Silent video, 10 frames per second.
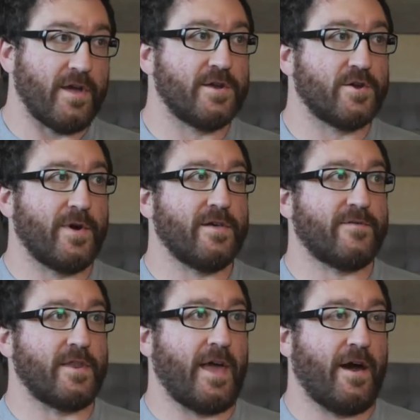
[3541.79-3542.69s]
into
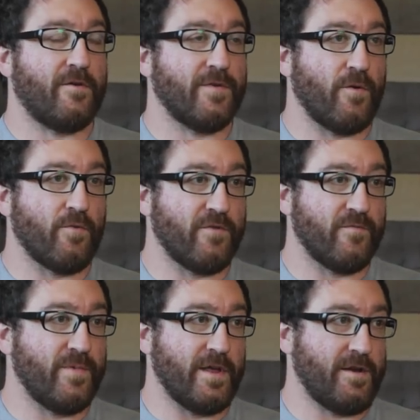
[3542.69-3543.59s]
weightlifting now that would
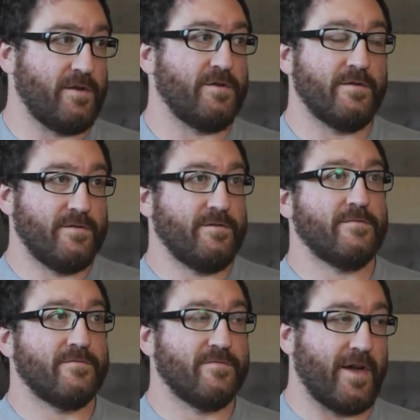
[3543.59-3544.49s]
have been,
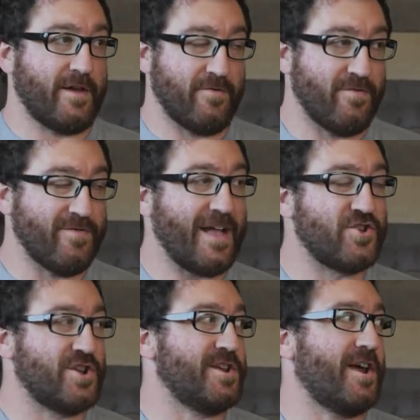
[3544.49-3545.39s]
like,
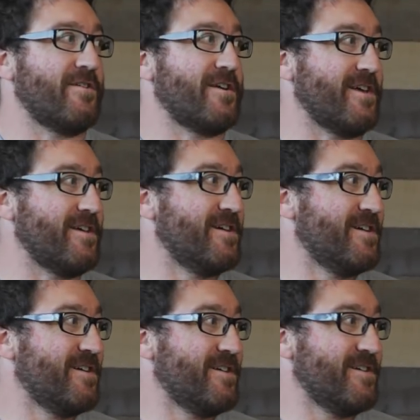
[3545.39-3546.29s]
legendary
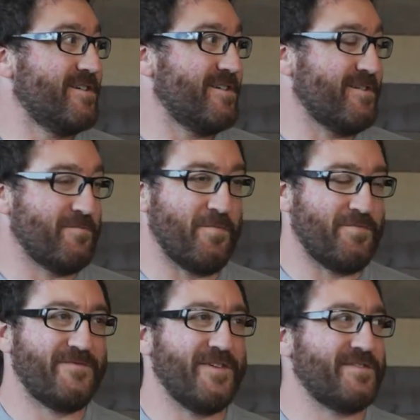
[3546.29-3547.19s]
15